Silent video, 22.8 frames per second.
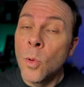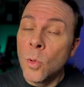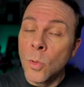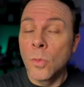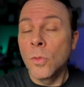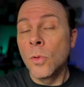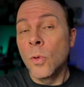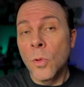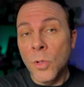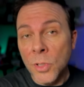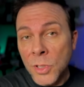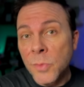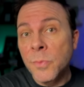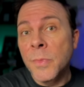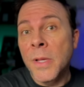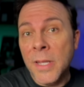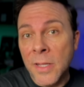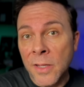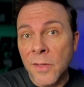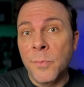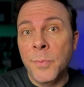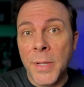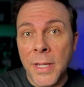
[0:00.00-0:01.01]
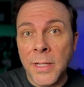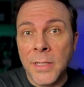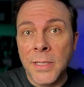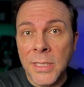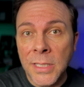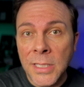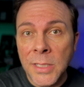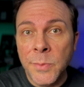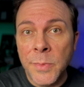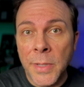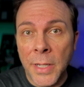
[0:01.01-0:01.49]
or you may have been
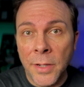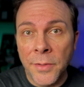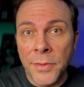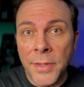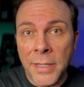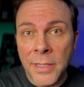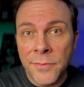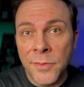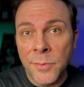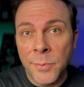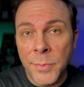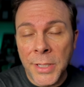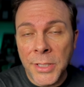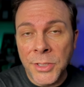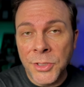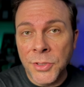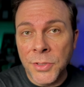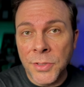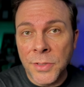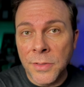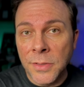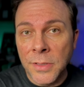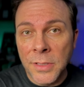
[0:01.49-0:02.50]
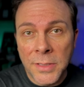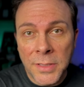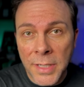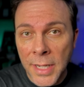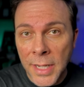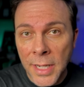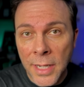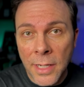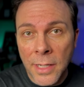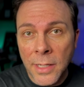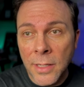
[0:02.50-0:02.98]
emailed that information the
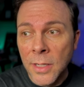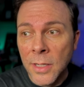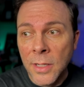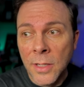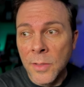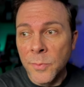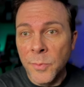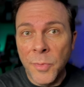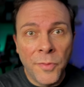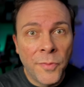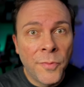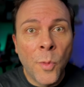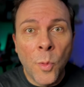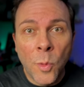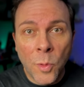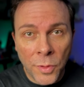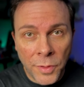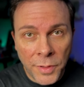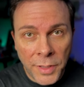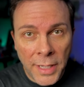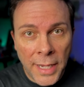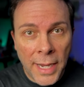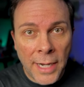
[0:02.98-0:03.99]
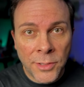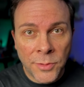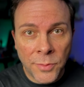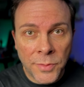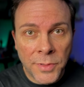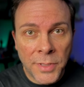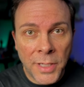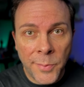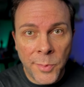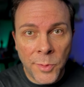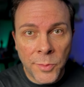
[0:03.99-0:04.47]
day before the actual
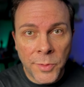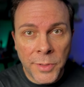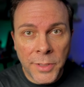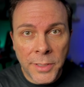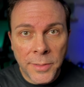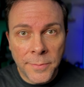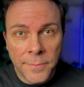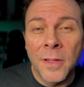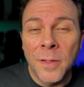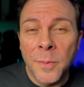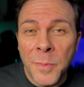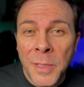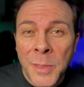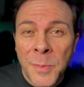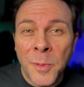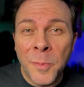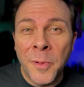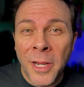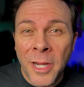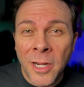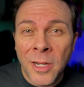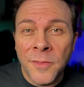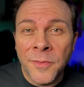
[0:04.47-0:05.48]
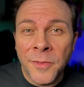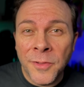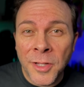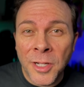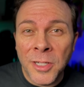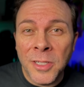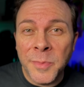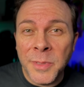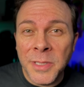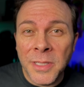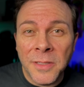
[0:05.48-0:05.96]
table read. Be prepared for
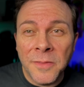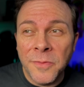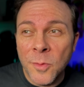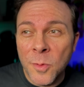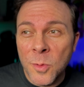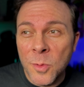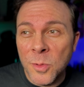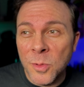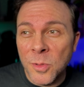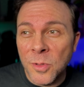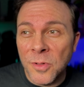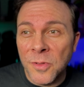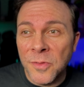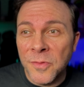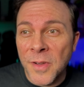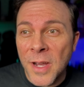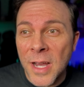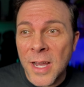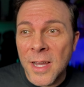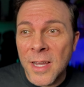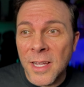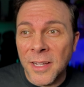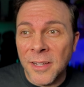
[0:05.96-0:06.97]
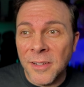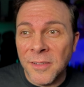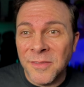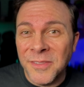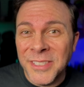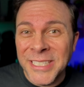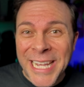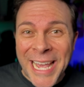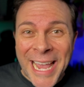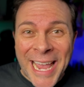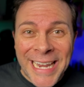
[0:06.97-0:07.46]
there to be 4,
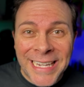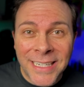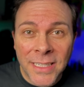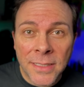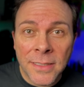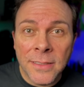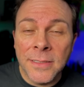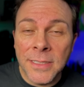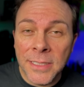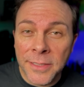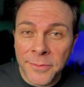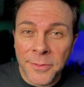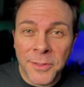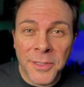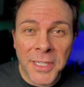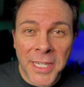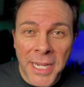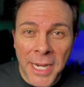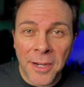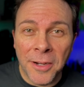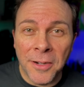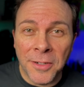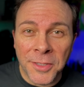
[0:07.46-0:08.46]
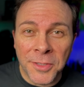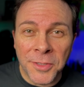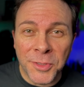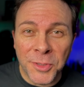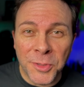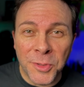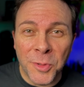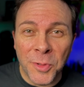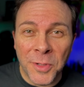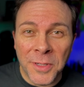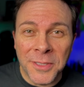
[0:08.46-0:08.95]
5, 10 different characters
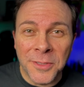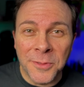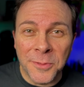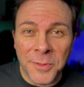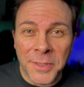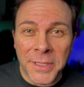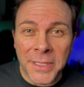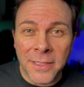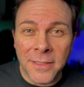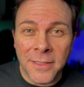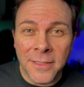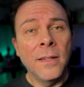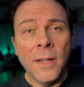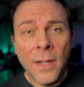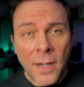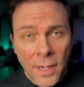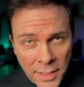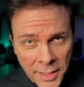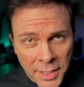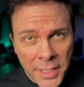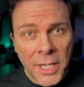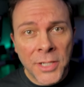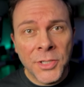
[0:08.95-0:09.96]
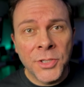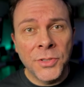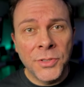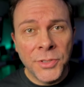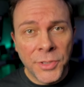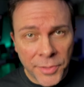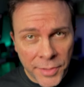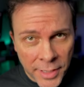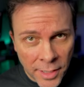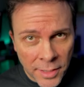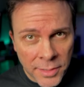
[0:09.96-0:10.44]
you're going to read. On occasion,
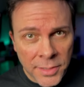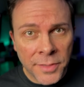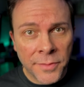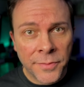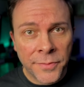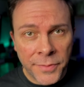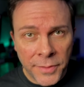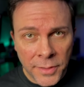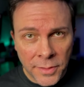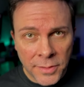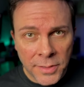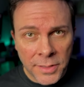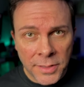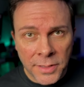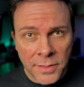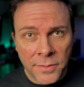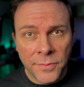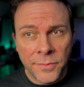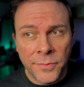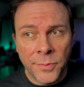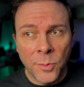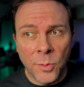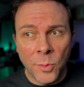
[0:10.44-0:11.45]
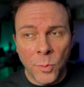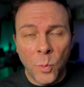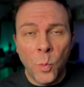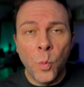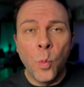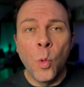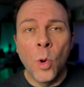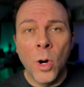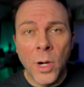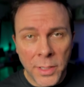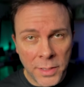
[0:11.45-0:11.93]
you're there to fill in for
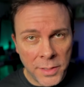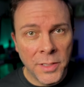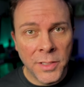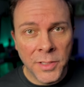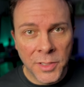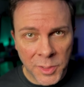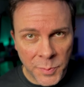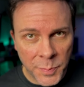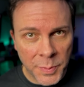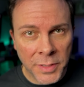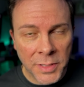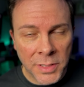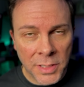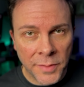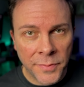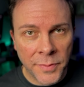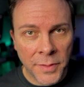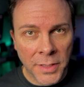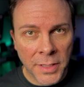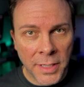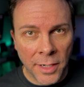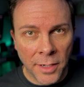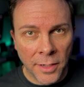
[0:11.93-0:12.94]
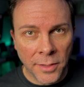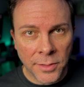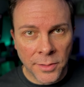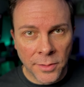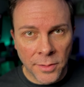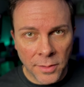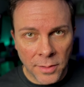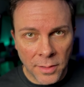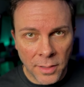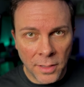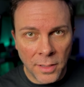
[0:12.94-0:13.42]
one specific
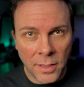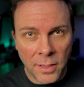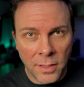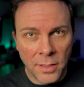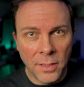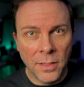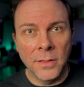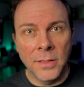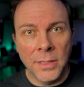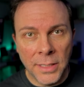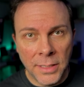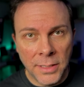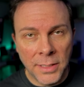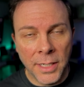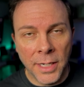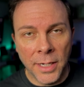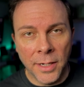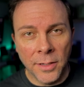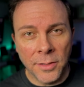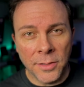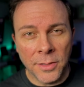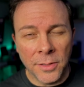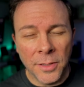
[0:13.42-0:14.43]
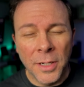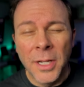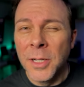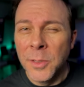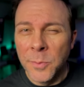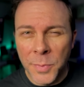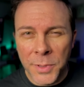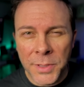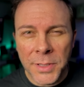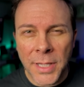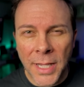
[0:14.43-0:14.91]
character, a lead character,
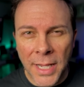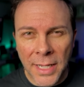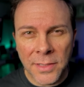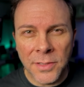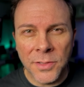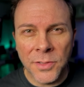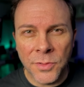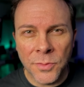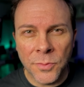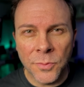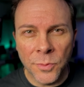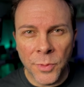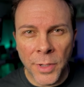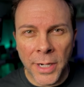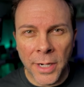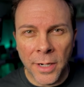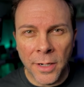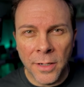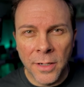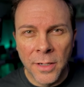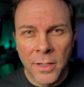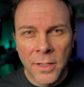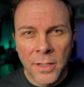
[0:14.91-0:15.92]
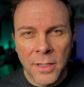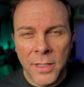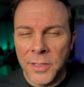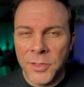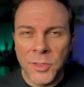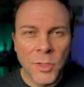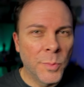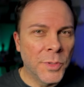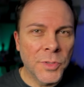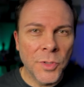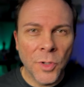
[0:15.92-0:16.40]
but that's rare.
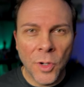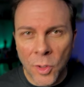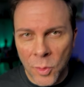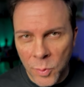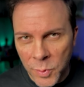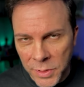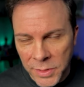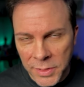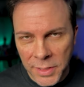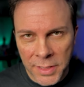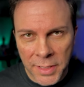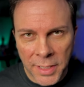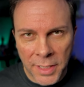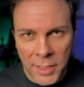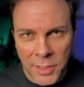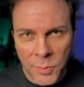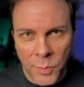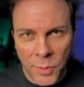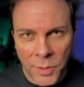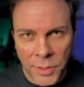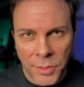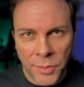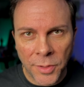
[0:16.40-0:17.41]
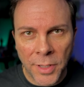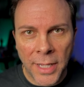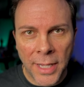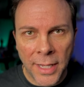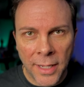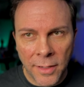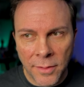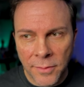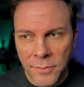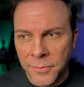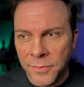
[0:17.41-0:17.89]
It's almost always the case where you'll
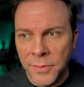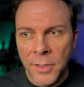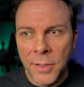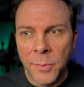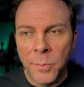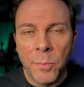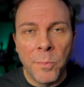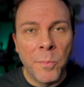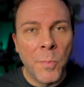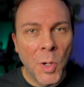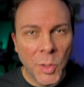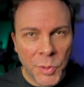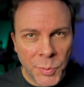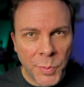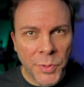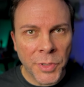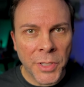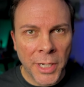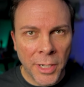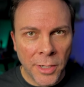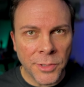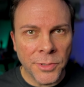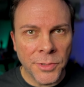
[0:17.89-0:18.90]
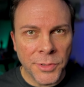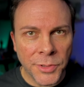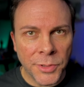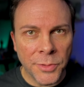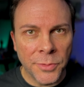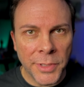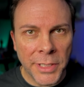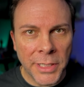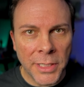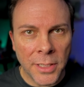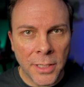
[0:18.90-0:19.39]
have multiple characters
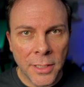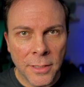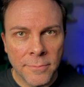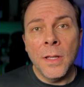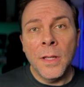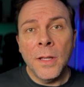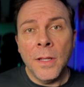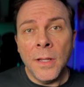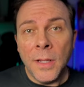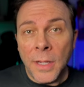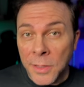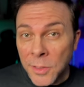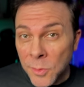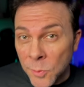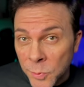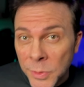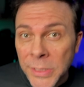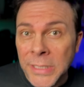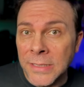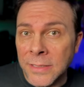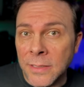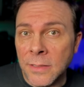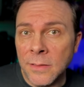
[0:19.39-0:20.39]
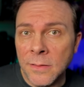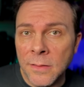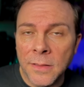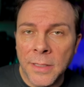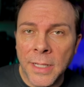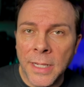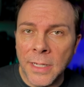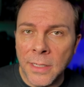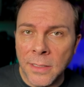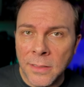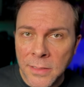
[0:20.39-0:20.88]
you're reading. And the reason
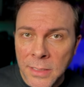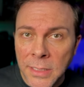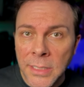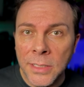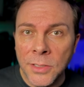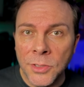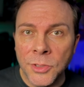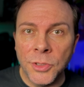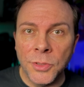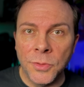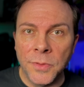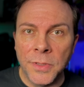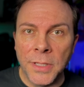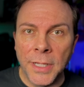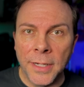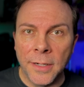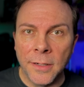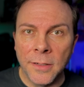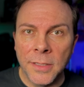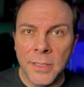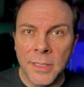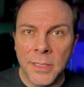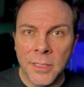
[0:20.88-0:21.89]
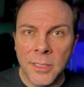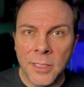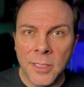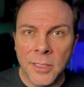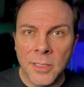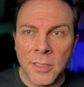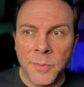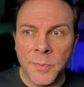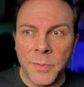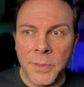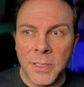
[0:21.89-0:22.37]
they need you there
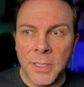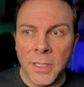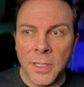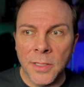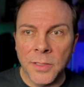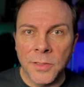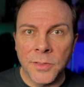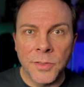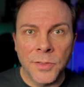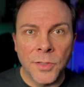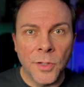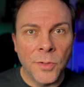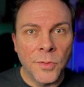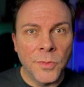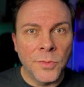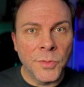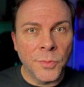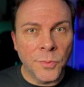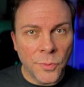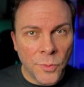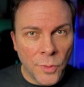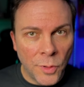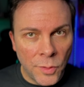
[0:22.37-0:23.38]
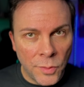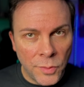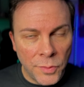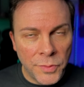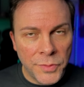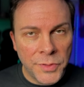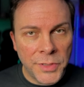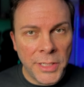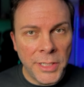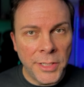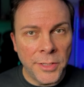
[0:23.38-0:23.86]
is because those
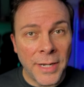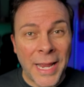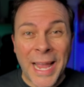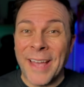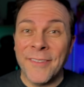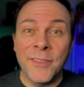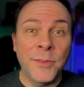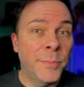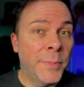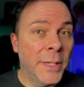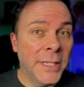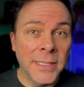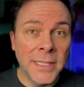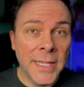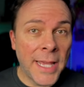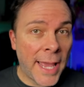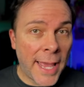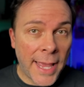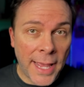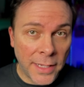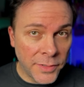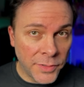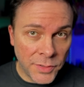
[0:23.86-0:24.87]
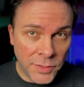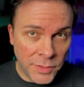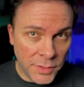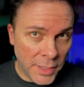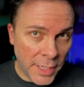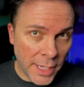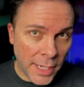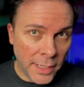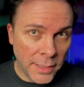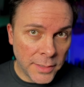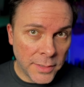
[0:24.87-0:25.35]
roles either haven't been cast
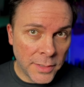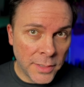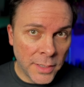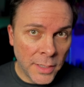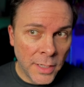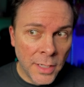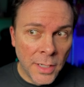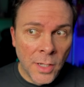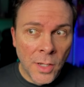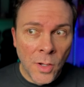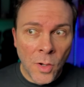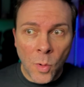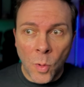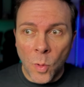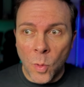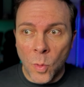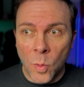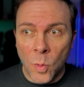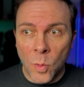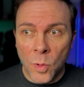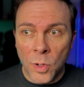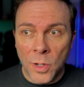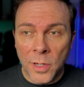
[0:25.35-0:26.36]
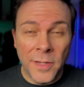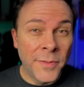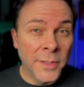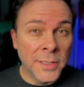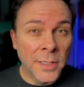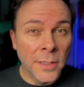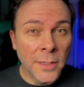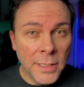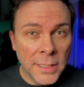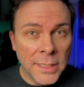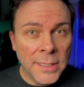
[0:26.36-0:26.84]
yet, or if
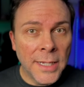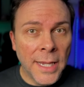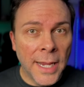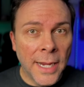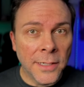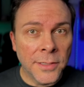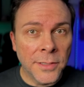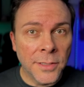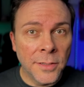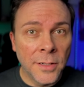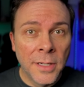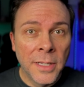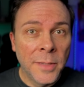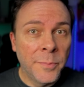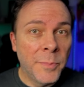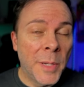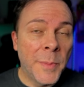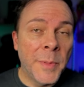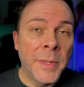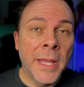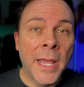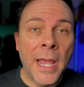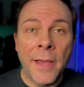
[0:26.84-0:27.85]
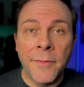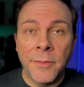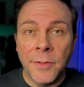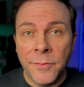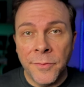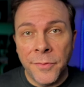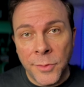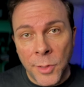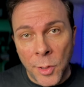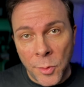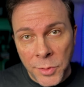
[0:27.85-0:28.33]
it's a lead actor, maybe they
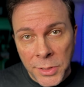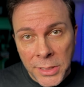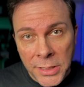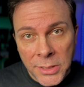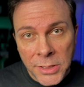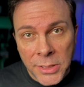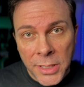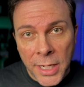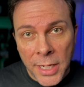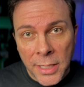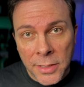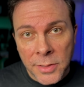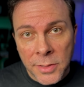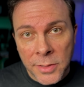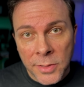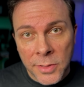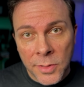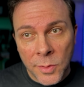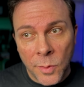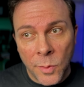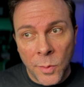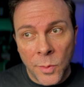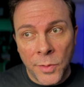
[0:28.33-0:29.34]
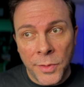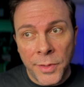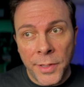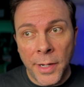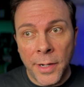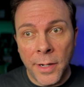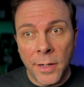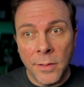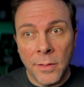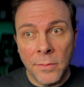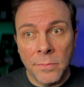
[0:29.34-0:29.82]
haven't flown in yet, or
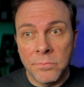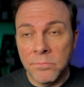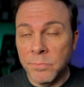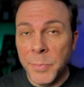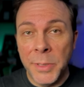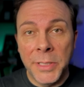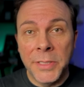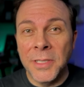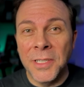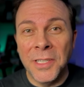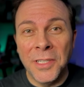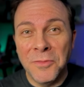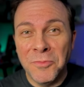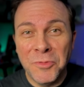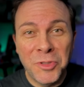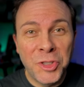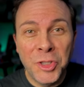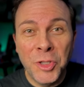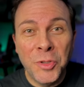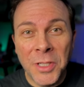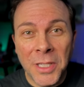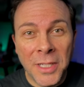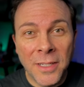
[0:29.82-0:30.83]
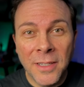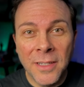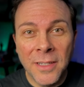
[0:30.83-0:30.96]
they're busy shooting